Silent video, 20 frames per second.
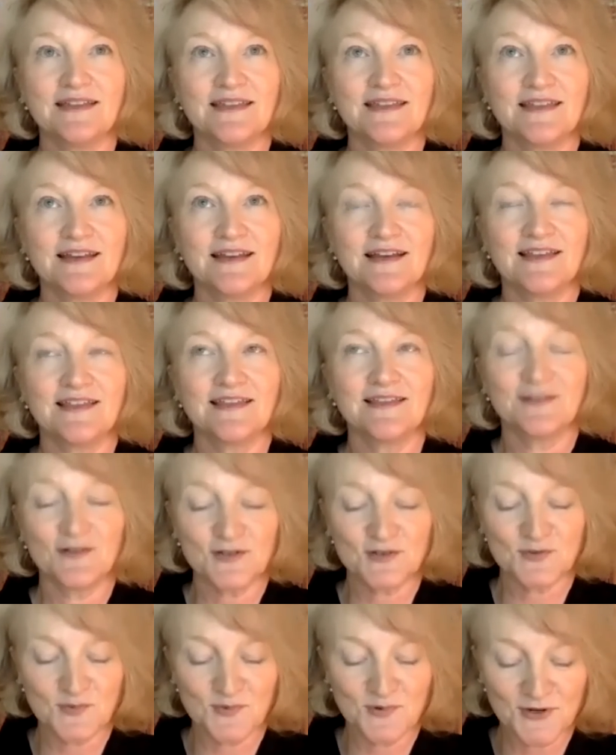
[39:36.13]
that I think
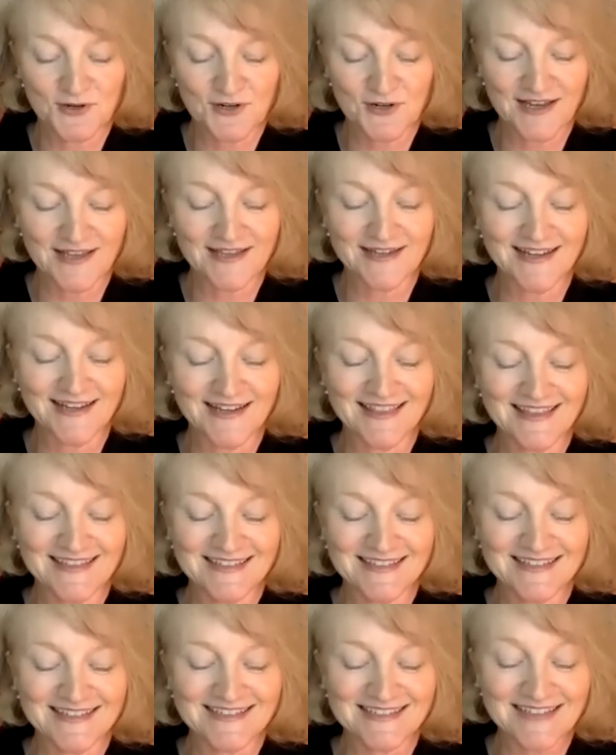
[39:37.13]
there's work, and
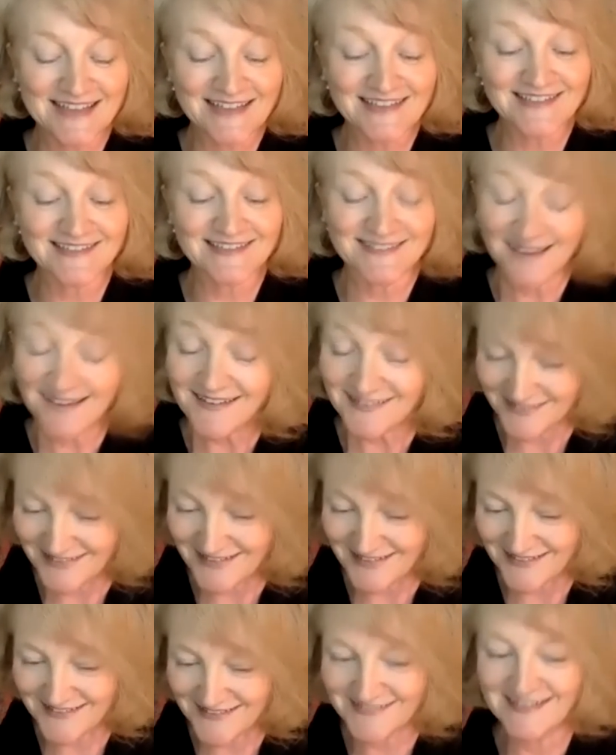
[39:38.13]
this is less
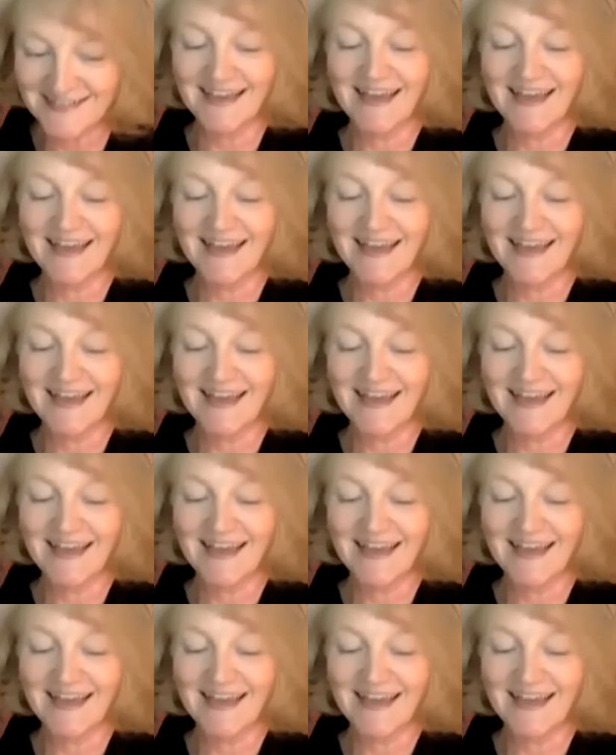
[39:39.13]
sexy